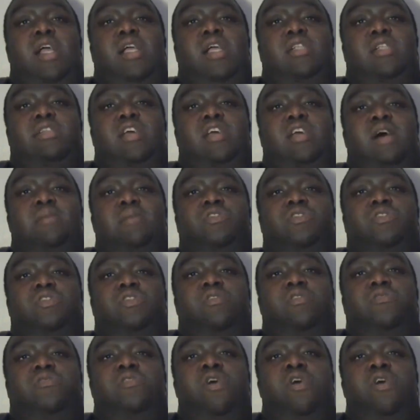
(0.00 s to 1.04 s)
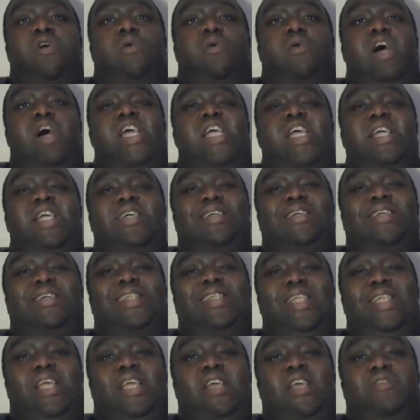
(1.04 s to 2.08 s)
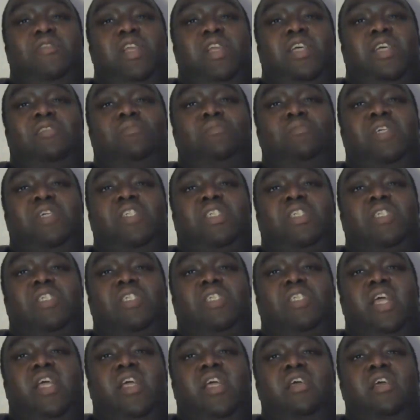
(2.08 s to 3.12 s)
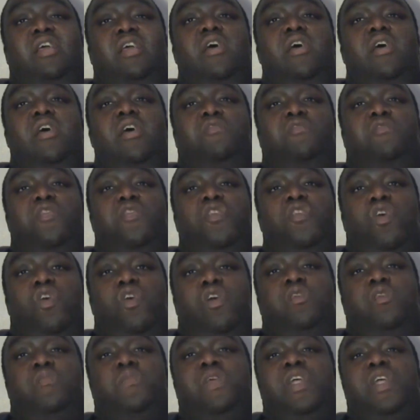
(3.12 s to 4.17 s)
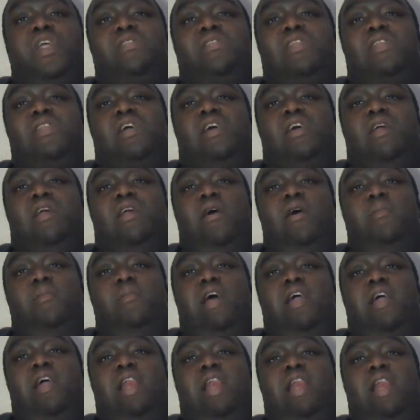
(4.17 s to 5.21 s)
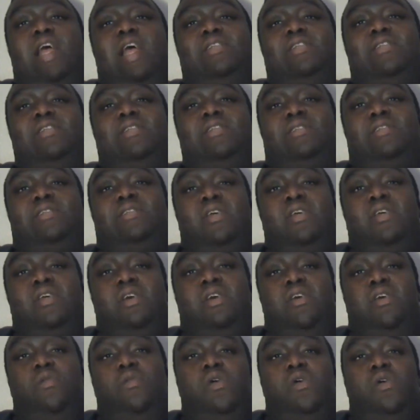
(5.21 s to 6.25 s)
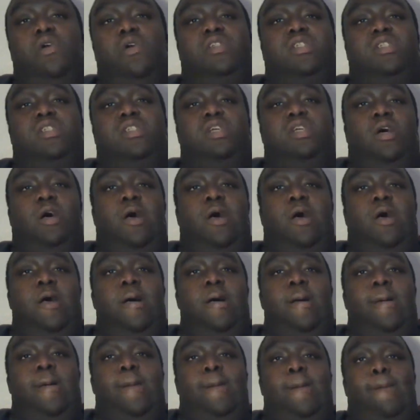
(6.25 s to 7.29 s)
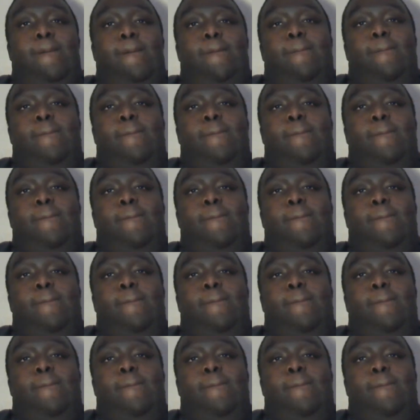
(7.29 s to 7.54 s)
in terms of why he isn't given as much stick for not committing to the club like Alexis was?